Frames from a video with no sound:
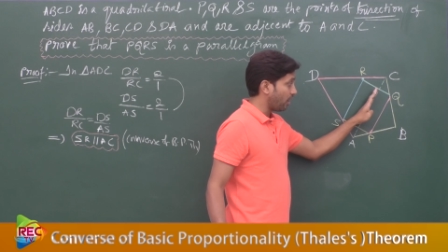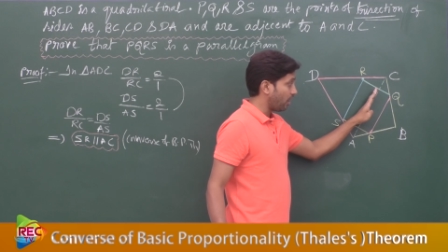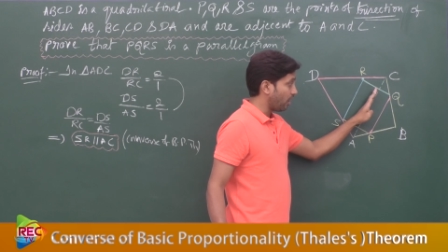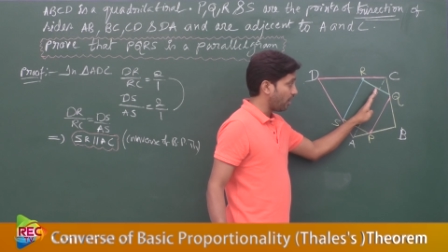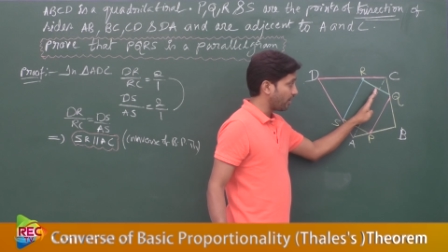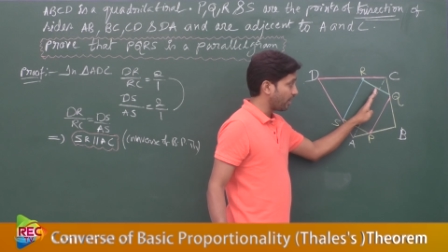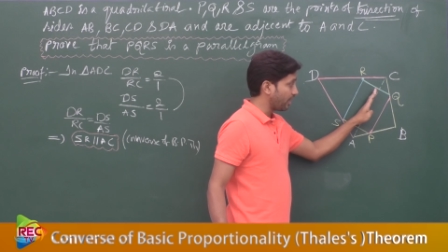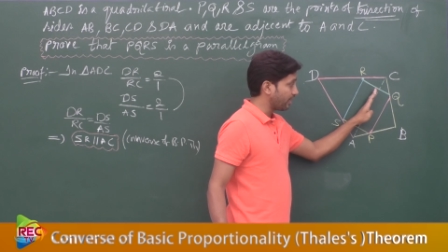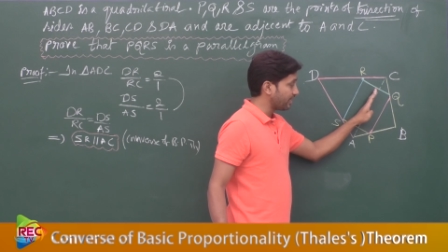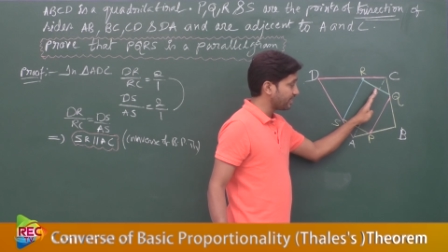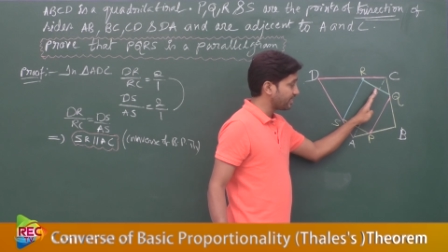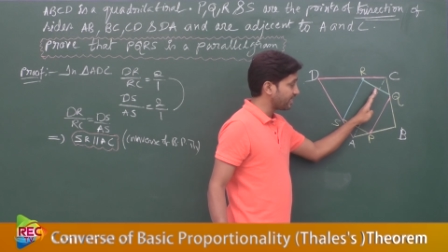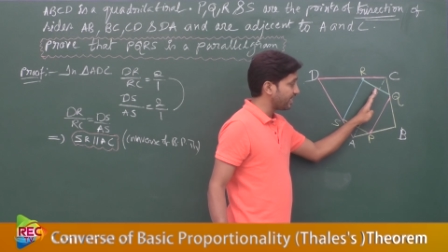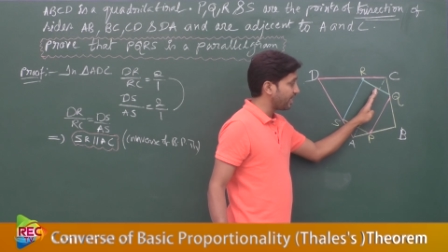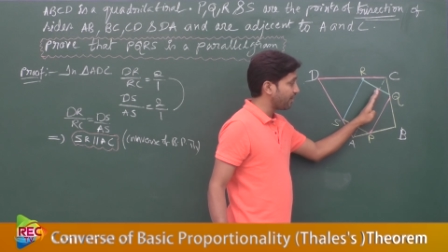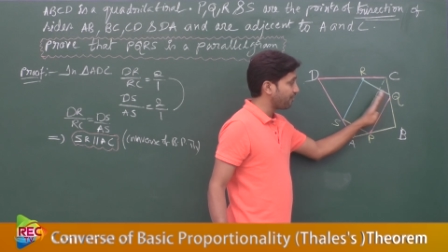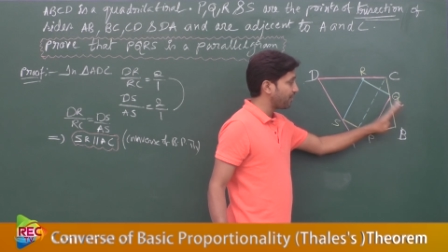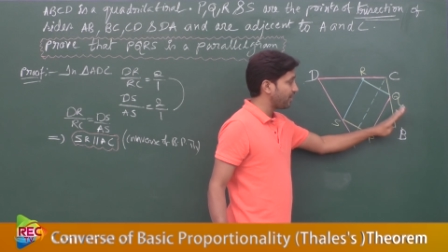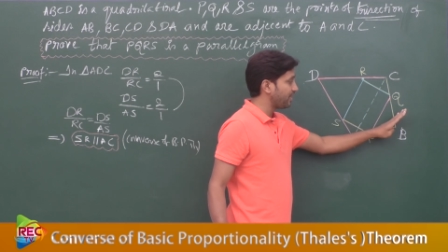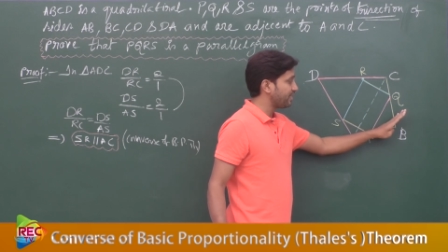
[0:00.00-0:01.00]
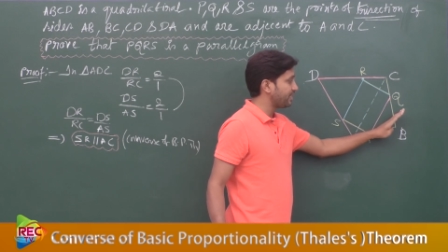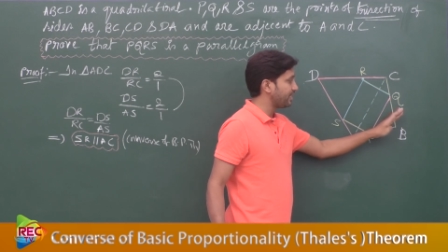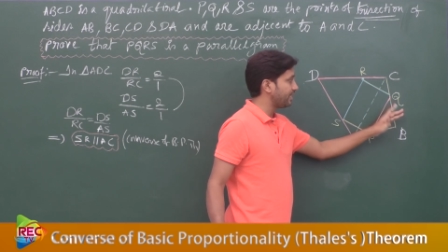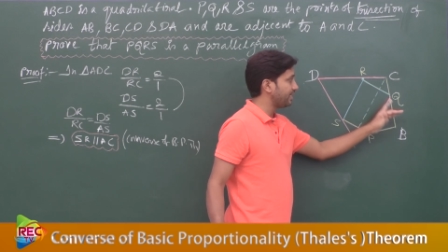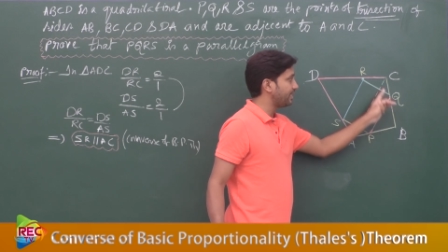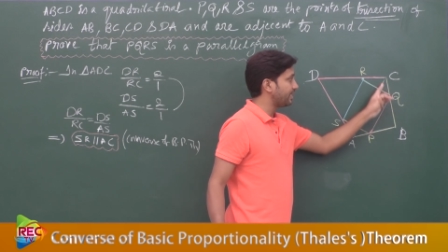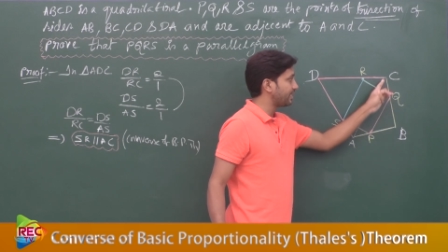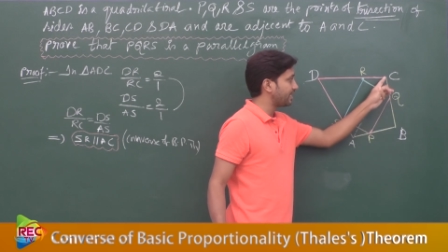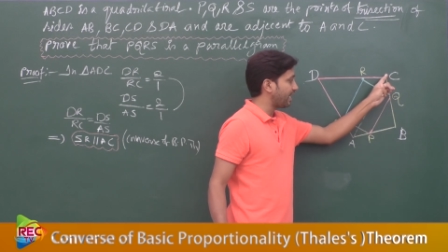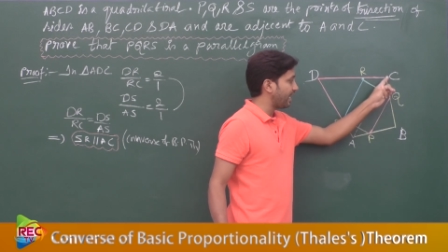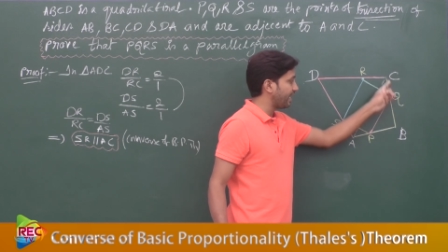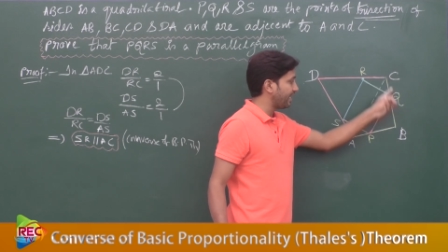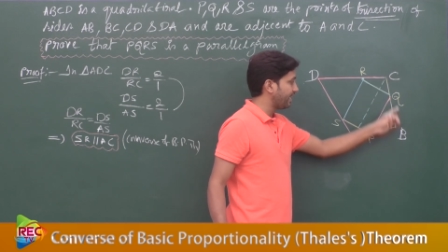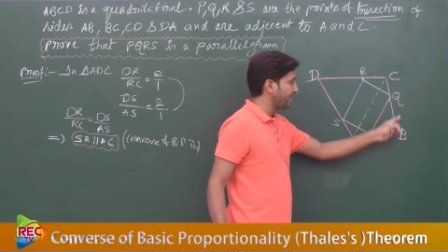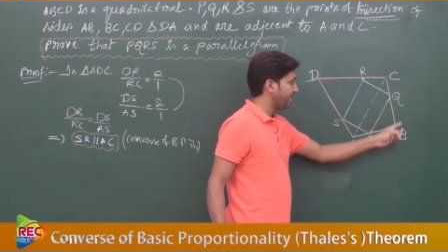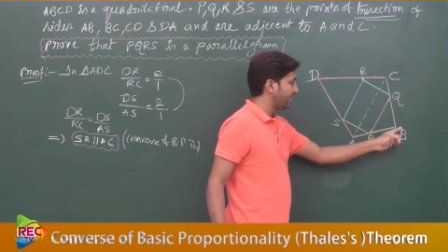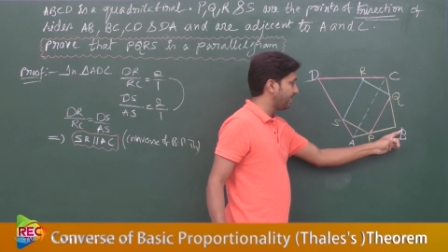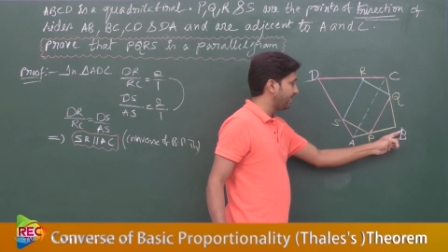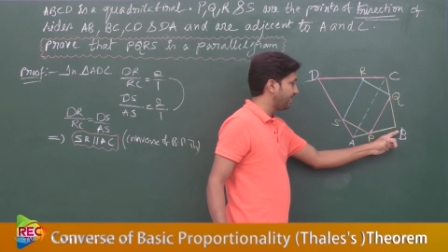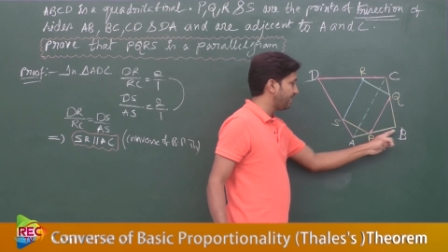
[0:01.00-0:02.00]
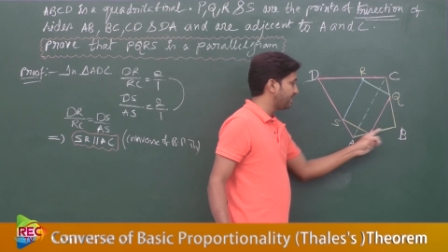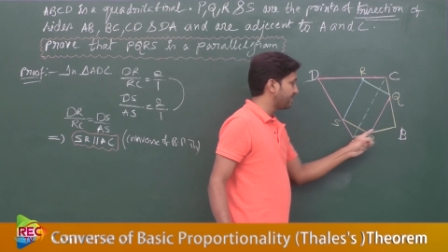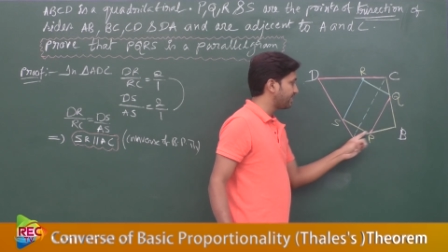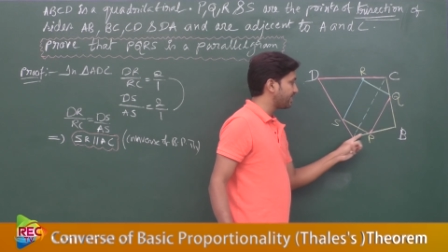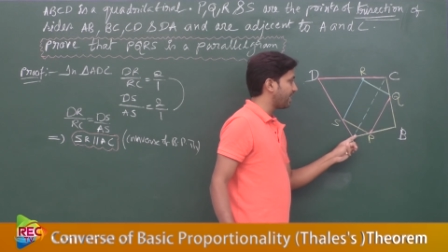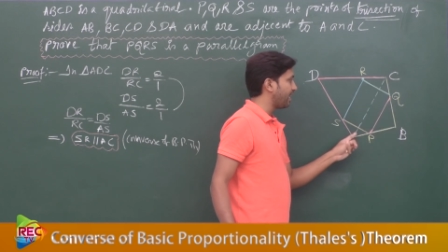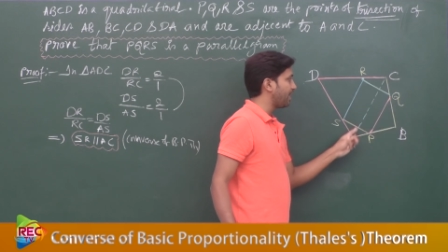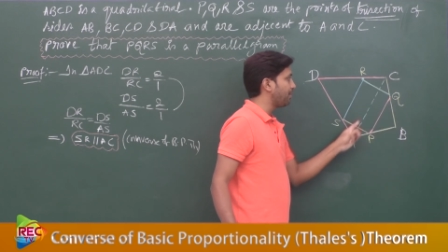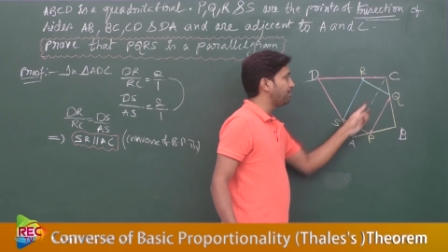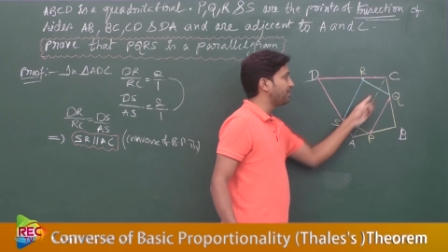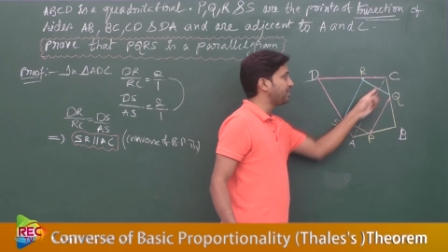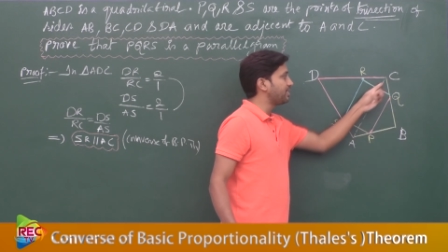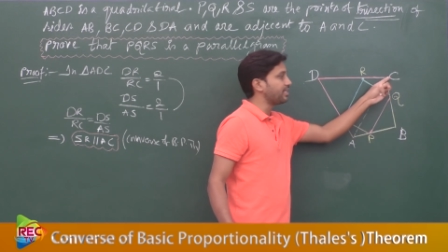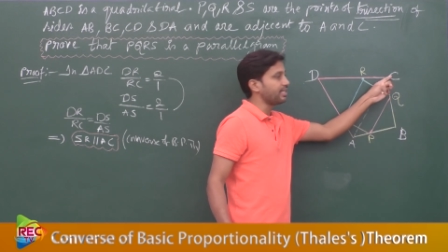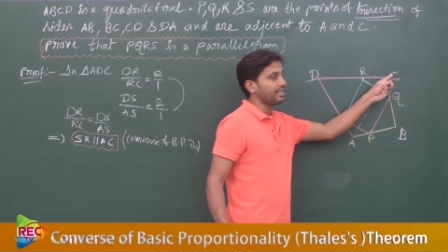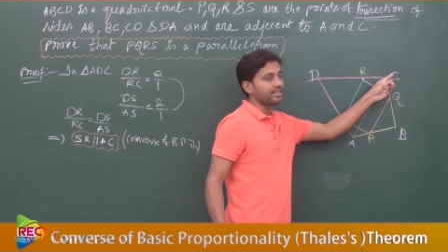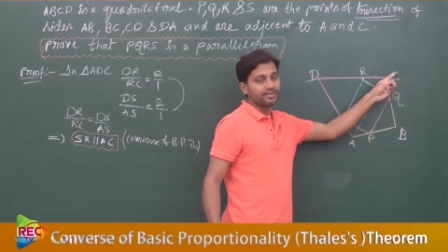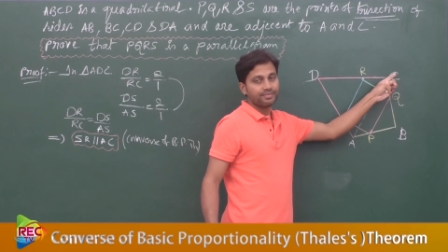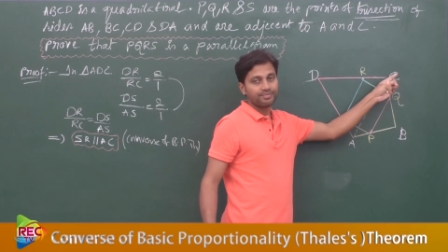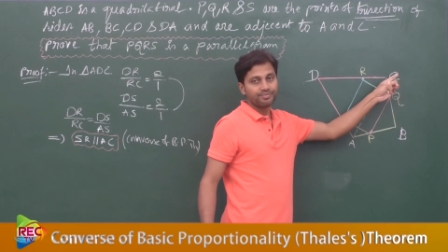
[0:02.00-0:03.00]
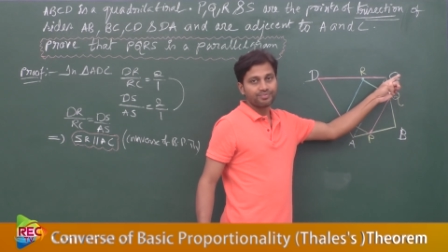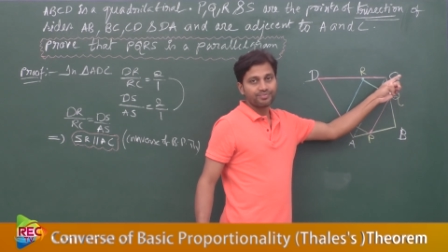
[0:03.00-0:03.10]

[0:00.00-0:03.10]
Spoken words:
On the other side of AC, the triangle is ABC.